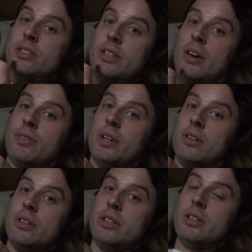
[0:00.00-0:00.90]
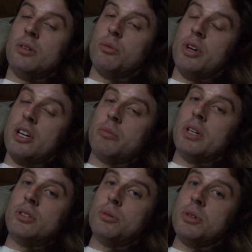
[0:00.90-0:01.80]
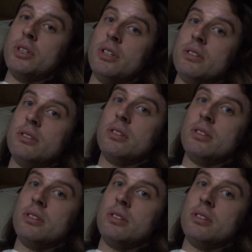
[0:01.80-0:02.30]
definitely recommend doing it.